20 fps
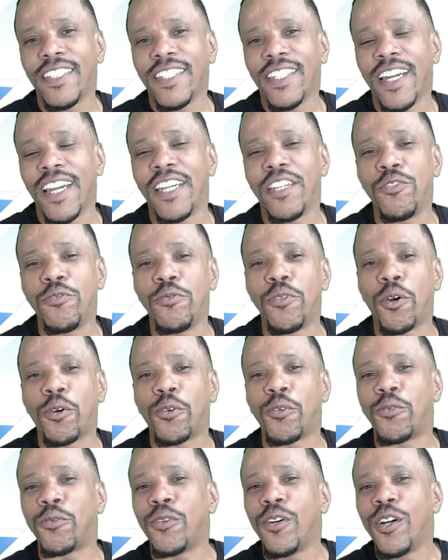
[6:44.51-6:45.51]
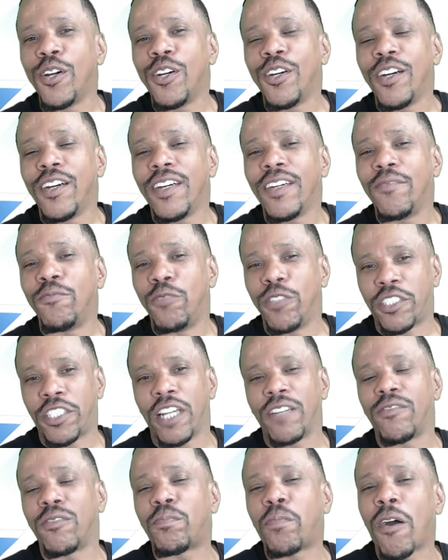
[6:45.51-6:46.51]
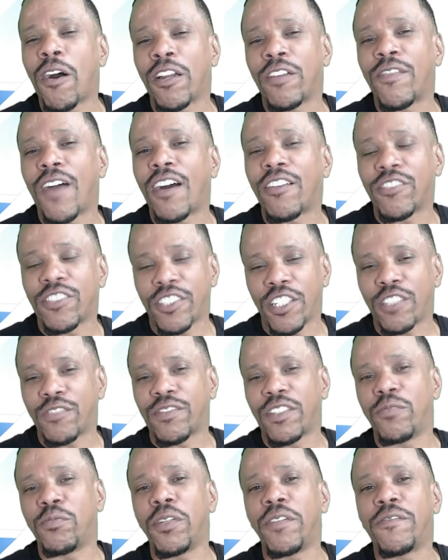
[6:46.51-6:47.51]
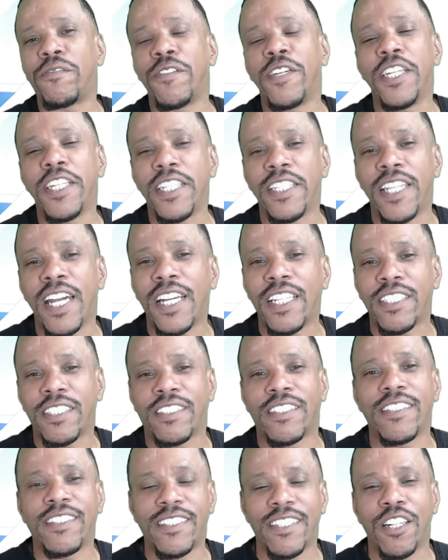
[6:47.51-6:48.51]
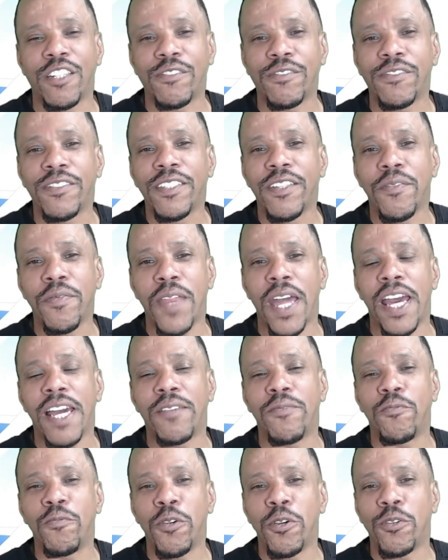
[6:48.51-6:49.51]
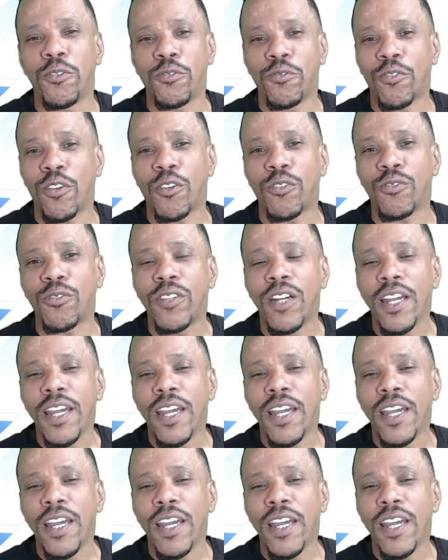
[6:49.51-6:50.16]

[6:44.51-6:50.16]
And you know, whichever part of ourself that we feed, that is the self that will grow.